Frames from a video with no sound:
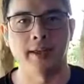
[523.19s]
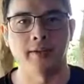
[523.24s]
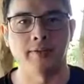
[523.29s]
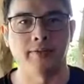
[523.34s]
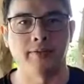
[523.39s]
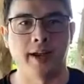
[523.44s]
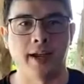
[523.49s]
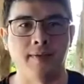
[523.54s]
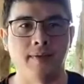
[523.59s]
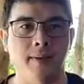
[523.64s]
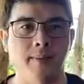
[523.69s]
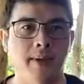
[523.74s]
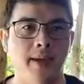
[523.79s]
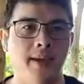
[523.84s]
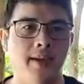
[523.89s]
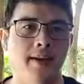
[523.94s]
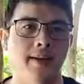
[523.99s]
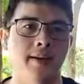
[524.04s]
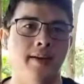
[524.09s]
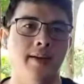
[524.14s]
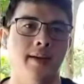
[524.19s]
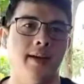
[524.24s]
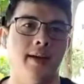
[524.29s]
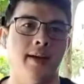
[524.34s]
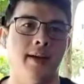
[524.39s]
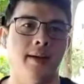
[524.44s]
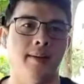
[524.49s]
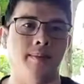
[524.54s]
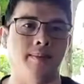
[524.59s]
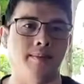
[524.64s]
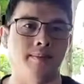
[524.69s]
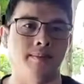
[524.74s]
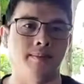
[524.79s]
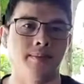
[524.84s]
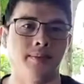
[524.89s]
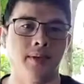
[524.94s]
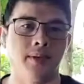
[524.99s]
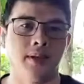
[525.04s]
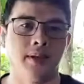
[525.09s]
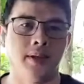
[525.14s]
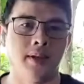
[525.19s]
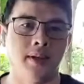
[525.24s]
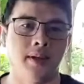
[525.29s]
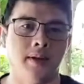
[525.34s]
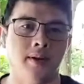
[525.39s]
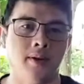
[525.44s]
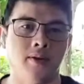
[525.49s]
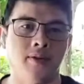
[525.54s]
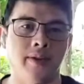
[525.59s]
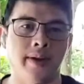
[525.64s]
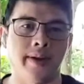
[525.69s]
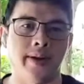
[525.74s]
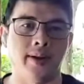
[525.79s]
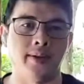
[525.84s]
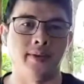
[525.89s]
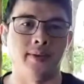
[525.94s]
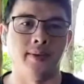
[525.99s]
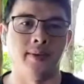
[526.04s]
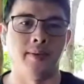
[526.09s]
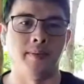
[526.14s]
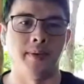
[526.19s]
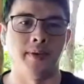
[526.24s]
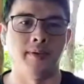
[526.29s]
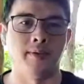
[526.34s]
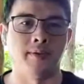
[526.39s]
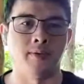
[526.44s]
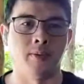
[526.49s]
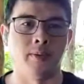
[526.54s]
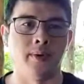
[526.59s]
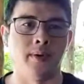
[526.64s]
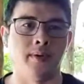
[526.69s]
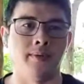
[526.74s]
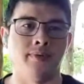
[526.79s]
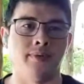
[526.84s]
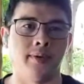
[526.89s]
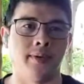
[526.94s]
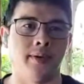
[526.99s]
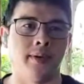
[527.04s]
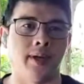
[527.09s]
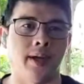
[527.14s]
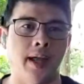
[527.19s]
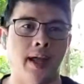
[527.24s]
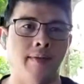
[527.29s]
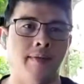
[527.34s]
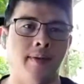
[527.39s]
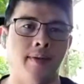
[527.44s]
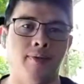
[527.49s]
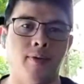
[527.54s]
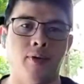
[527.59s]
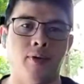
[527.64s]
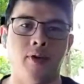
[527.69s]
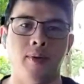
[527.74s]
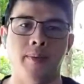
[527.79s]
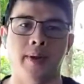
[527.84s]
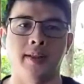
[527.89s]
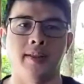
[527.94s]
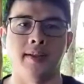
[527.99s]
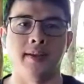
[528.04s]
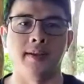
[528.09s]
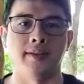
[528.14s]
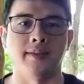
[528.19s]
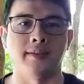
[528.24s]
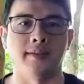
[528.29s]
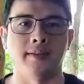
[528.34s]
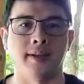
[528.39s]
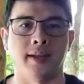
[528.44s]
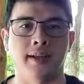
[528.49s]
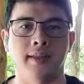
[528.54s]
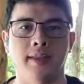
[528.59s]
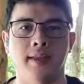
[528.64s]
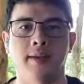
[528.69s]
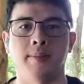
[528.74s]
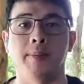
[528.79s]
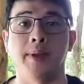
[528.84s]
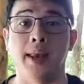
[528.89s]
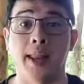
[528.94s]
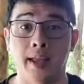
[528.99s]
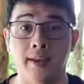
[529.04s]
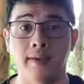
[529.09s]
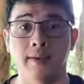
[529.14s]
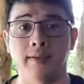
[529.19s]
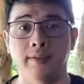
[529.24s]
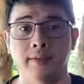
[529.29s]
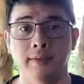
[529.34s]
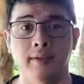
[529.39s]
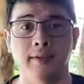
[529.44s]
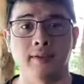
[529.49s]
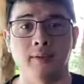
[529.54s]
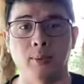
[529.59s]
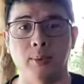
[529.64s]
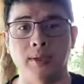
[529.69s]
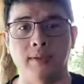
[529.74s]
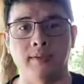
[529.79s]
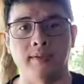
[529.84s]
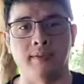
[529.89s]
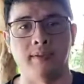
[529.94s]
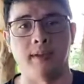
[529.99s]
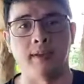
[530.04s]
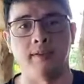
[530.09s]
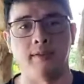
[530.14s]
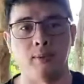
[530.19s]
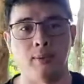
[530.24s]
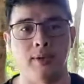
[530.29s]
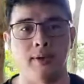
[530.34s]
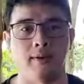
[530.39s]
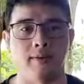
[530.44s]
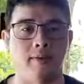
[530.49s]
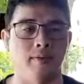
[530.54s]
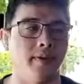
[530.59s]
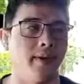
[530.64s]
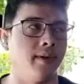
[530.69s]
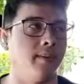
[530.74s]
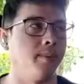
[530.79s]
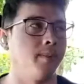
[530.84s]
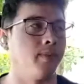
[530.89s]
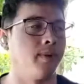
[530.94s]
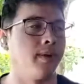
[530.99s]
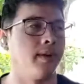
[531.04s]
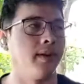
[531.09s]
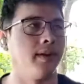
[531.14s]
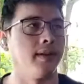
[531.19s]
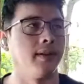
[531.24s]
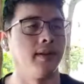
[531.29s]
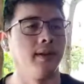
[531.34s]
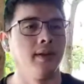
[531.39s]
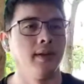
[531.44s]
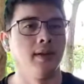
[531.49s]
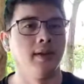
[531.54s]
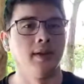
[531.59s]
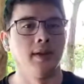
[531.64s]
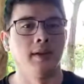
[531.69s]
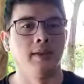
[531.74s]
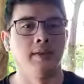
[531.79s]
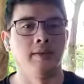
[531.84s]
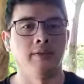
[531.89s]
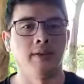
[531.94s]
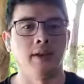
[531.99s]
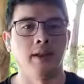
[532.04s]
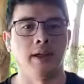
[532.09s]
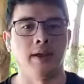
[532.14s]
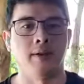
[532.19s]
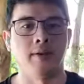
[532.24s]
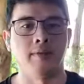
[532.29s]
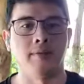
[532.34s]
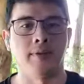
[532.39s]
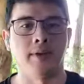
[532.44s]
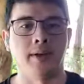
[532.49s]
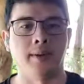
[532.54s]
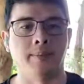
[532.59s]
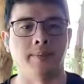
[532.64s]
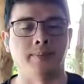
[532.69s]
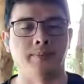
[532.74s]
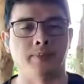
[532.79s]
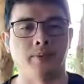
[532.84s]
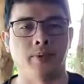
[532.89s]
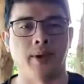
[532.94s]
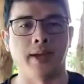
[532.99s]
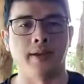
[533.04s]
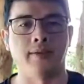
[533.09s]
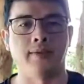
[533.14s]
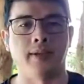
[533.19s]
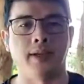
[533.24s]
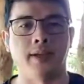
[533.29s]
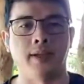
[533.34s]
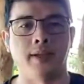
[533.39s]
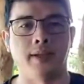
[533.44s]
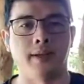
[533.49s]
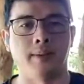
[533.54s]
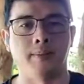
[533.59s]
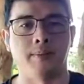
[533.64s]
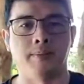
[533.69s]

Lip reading: Thanks for having me here. Shout out to Business World for having a forum like this. I think millennials in the C-suite is very important. There's a lot of rising